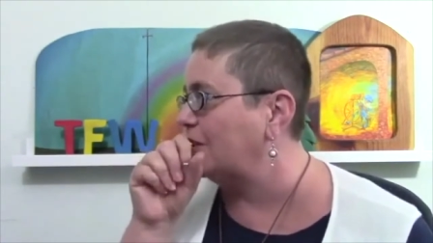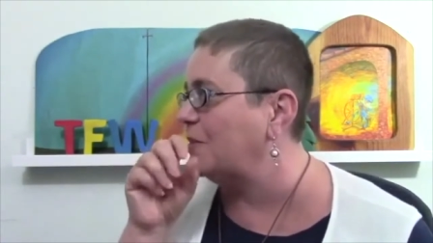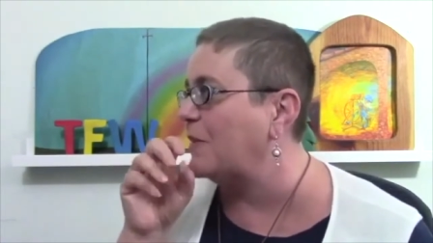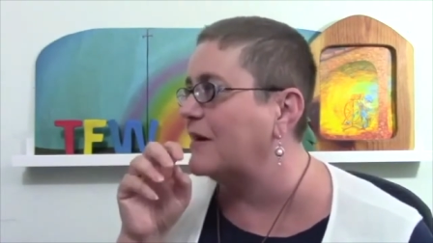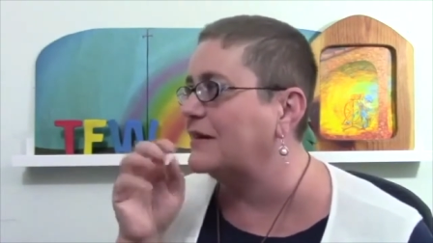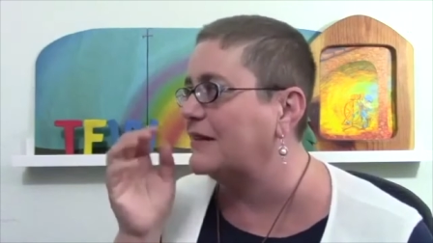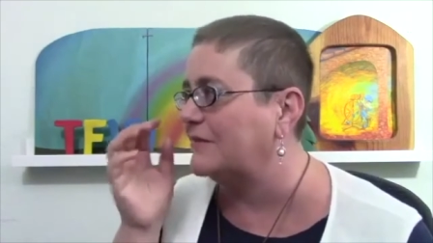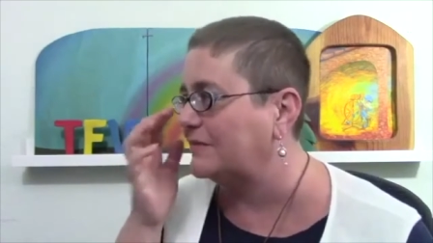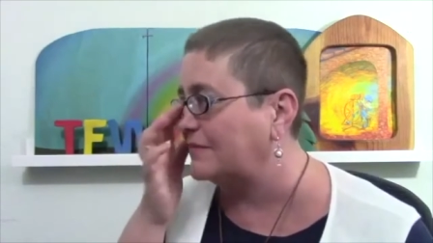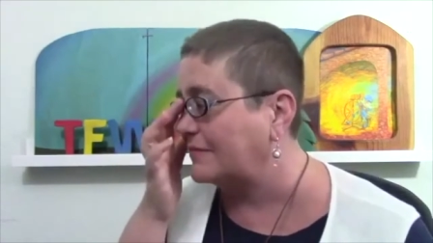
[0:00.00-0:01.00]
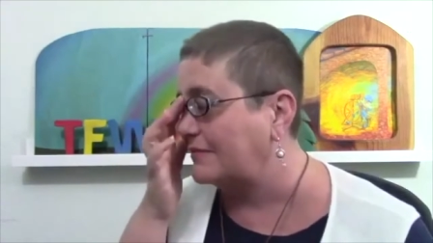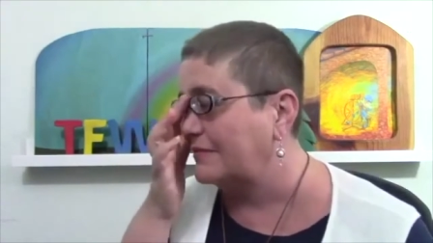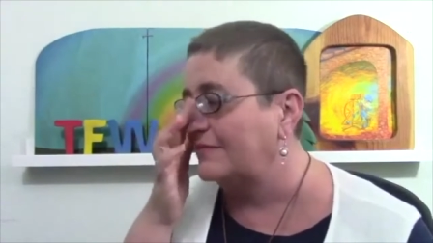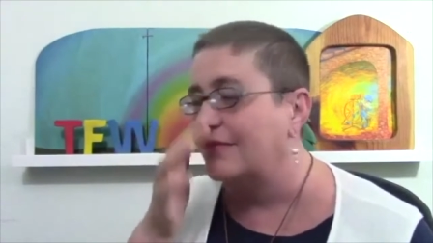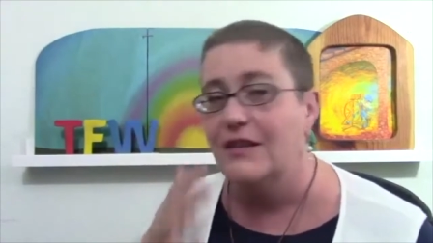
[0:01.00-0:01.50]
she, bummed, she got
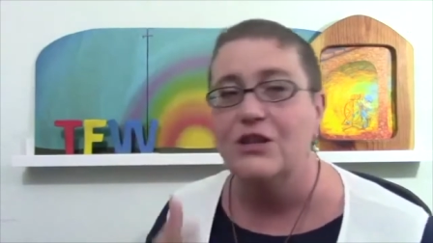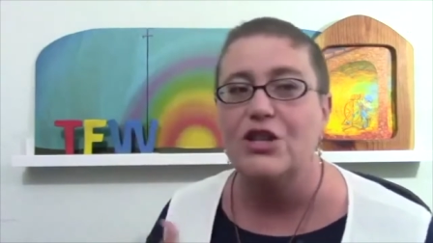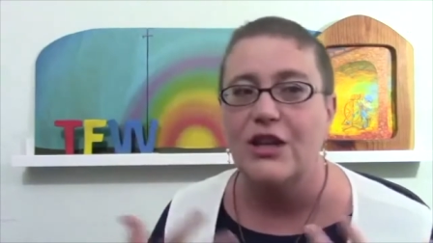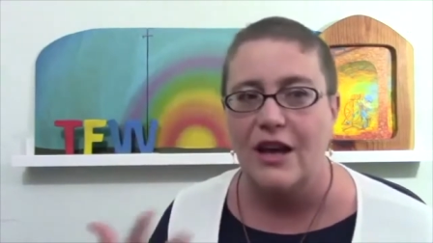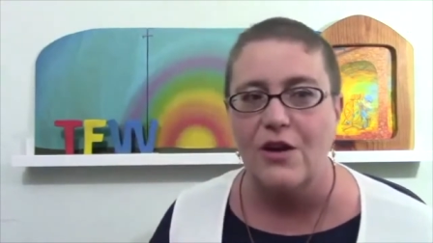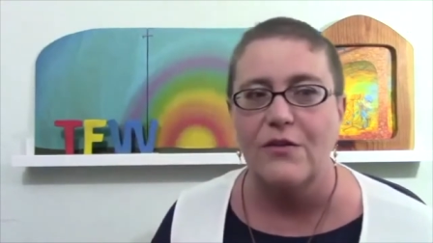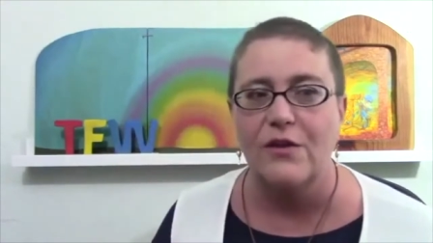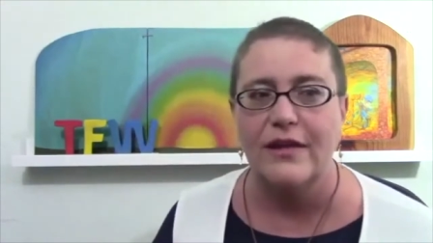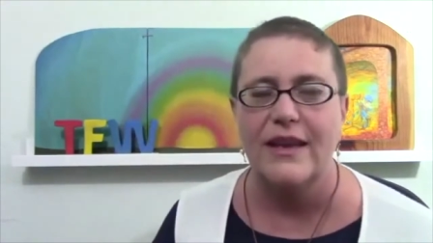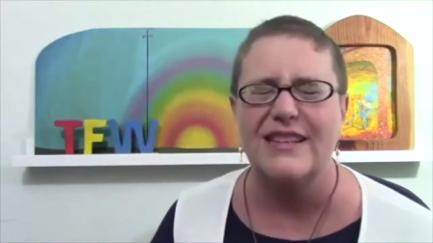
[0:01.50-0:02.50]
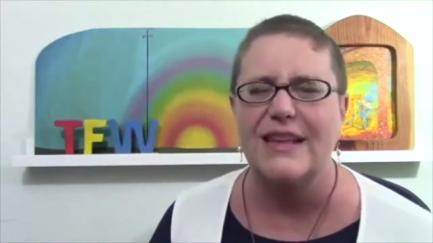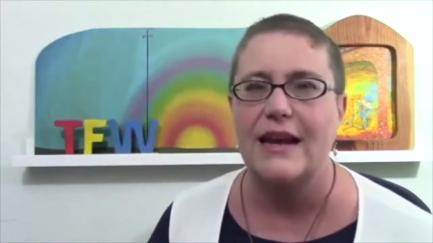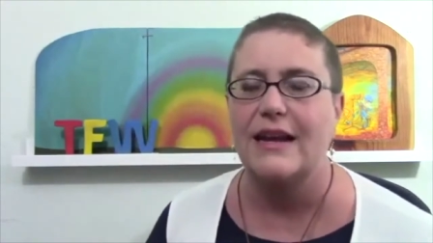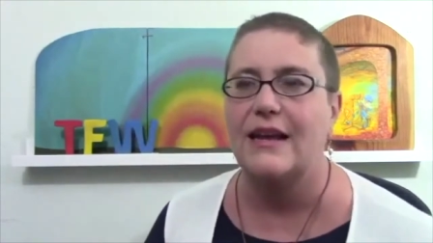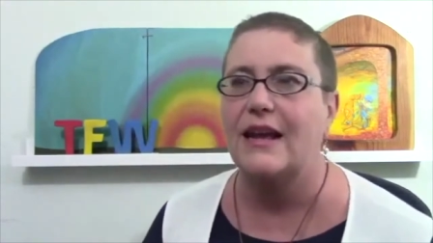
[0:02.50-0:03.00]
excited and she got overly
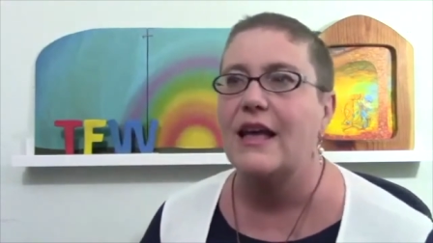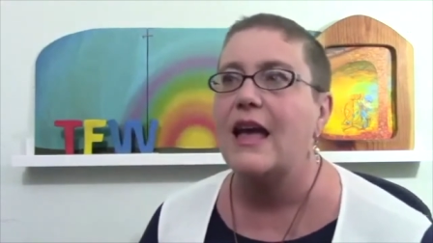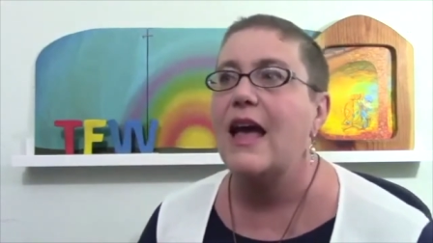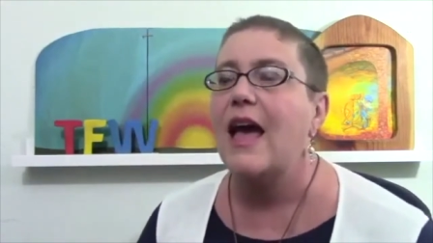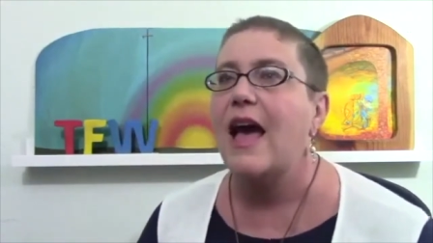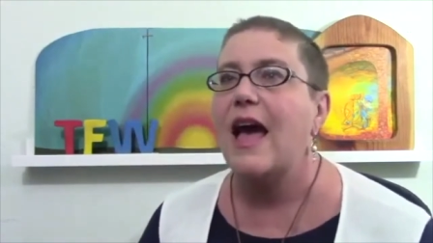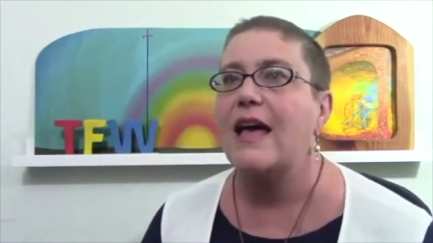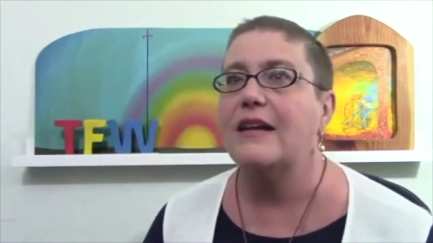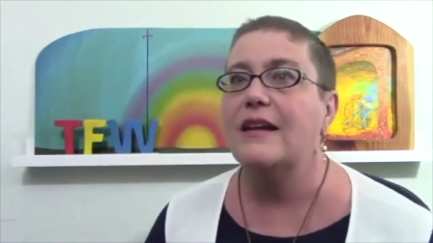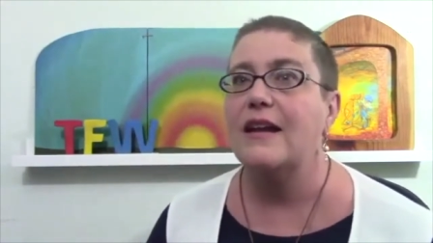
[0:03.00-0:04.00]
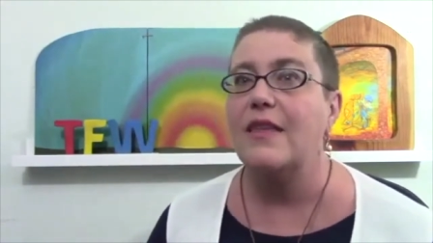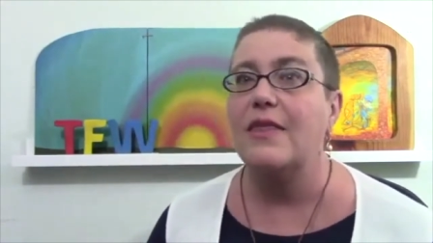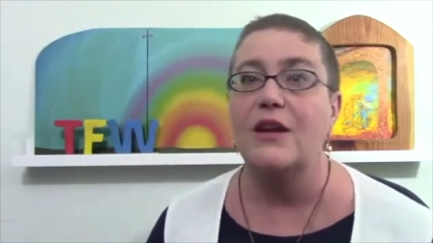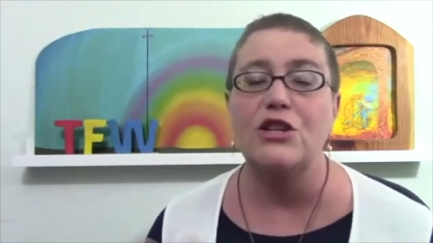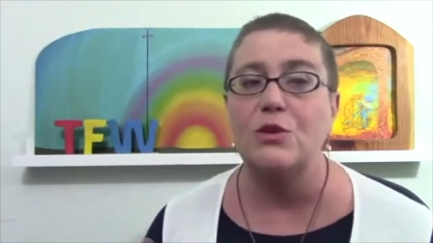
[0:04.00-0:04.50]
excited. And
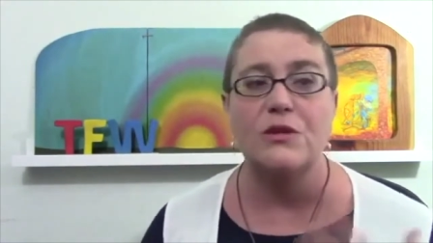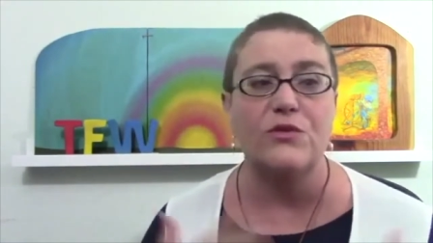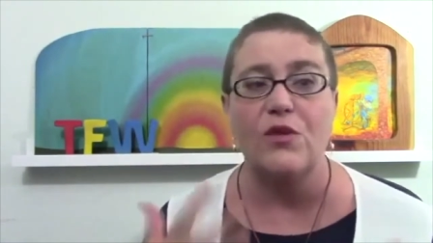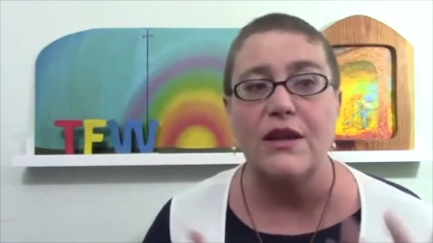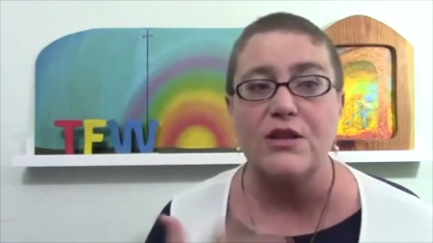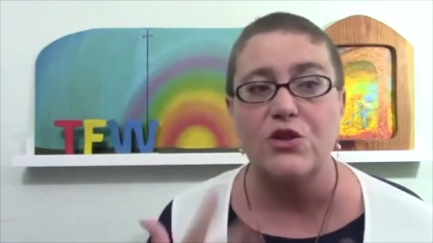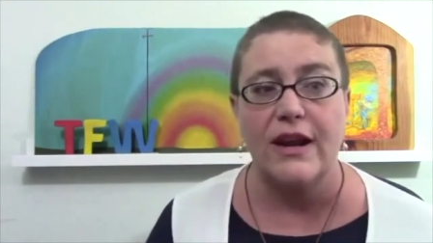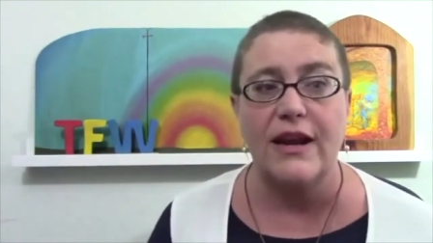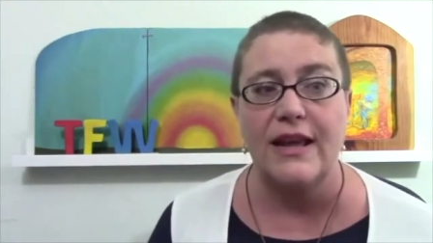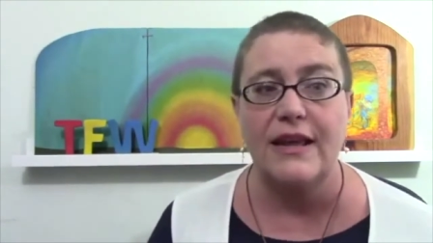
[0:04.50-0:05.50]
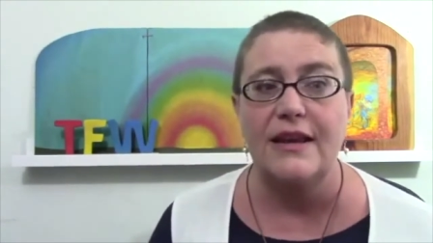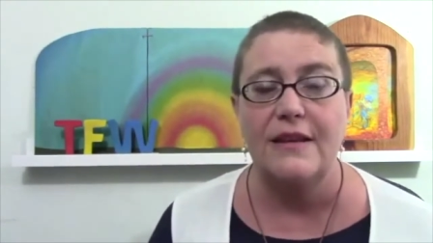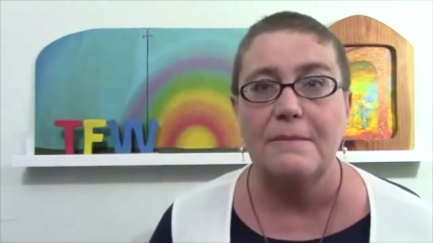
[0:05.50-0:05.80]
then she was frustrated